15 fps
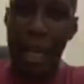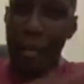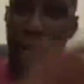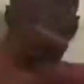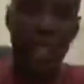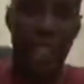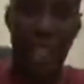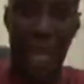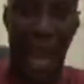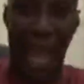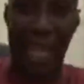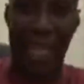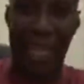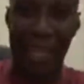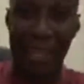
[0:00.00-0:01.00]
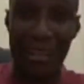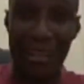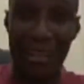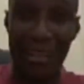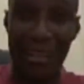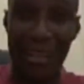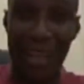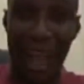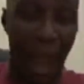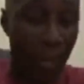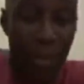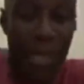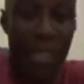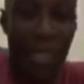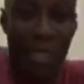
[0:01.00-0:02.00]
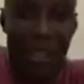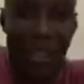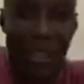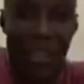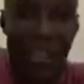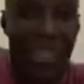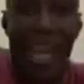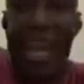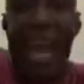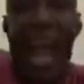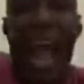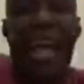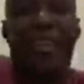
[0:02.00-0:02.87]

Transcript: they preach like. I mean, they